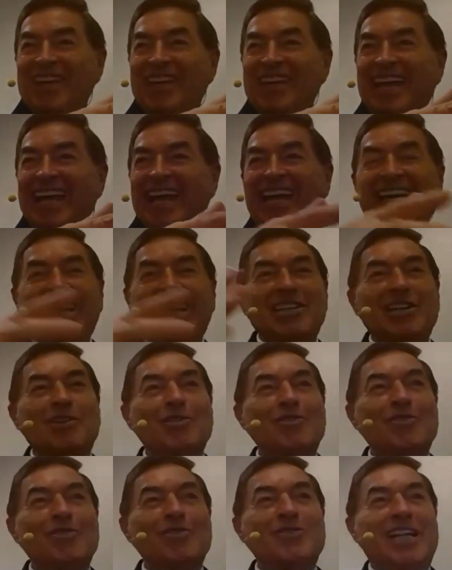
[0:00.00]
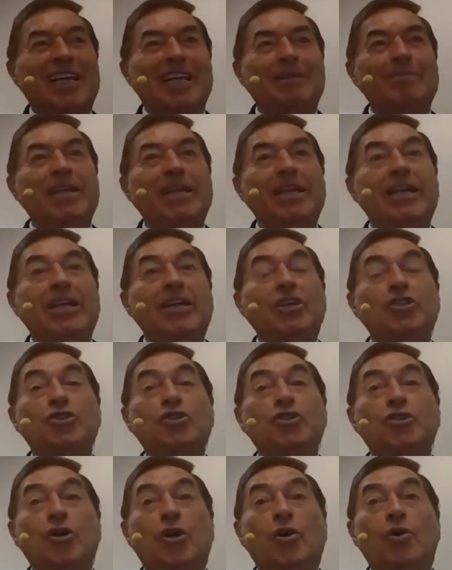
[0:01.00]
And in Jerusalem, he
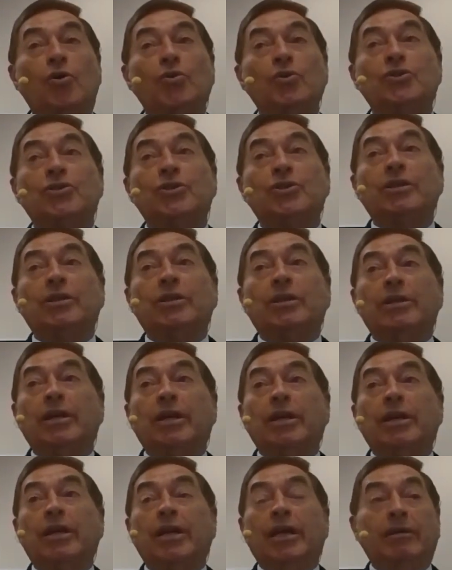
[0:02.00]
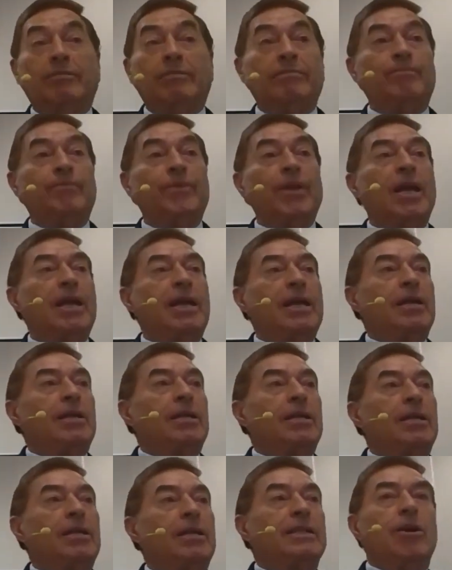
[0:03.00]
shows him
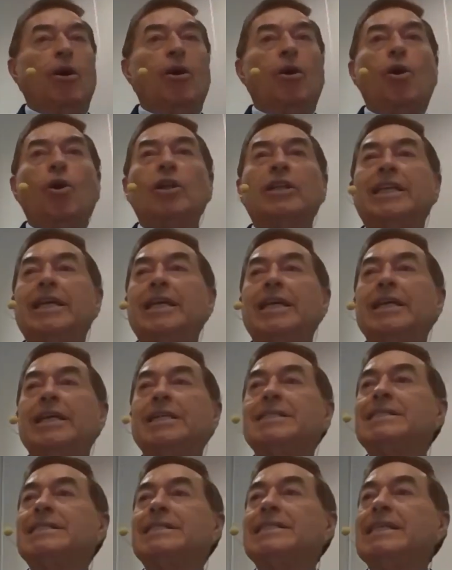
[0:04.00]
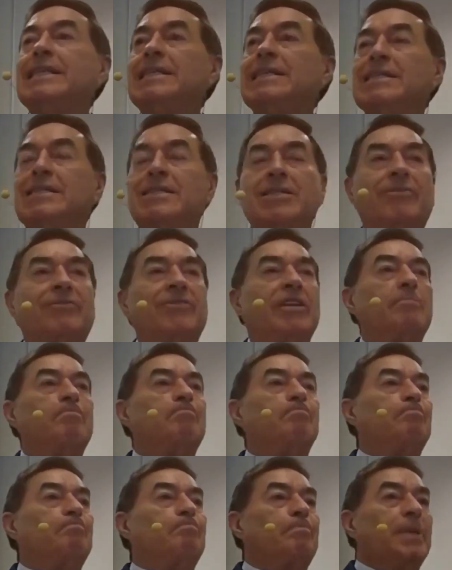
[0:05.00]
all the sins of the
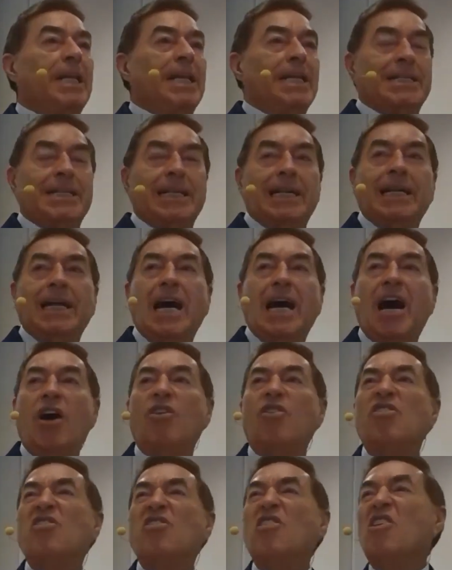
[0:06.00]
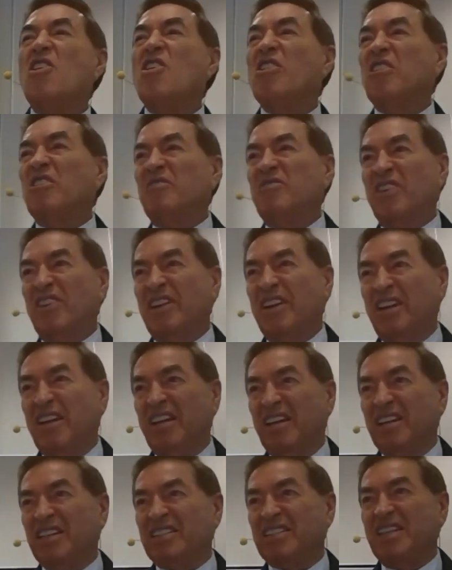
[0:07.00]
priests and how horrible it
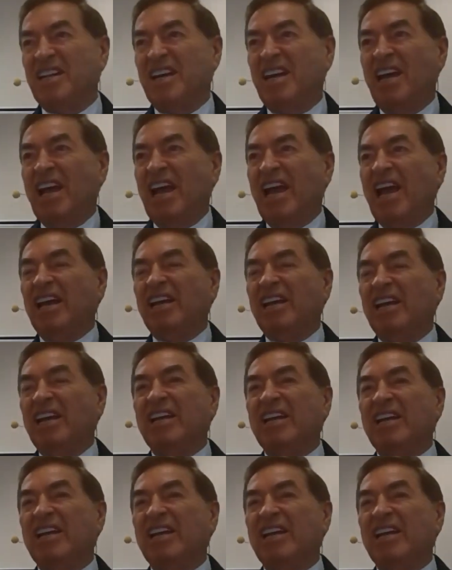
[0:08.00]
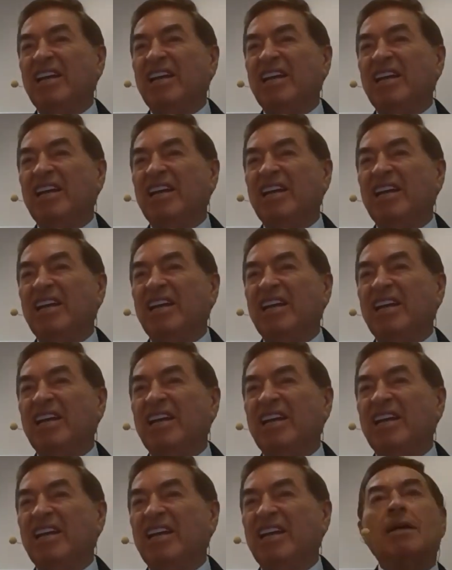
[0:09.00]
is. And he shows the
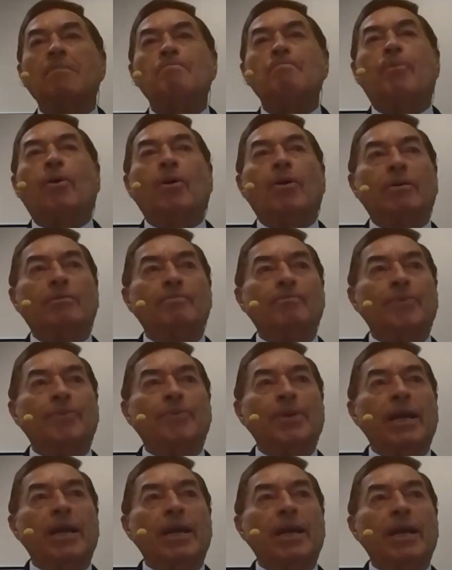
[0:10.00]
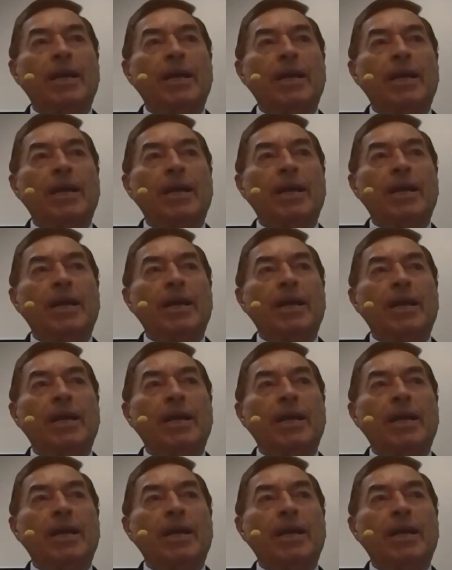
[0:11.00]
temple and he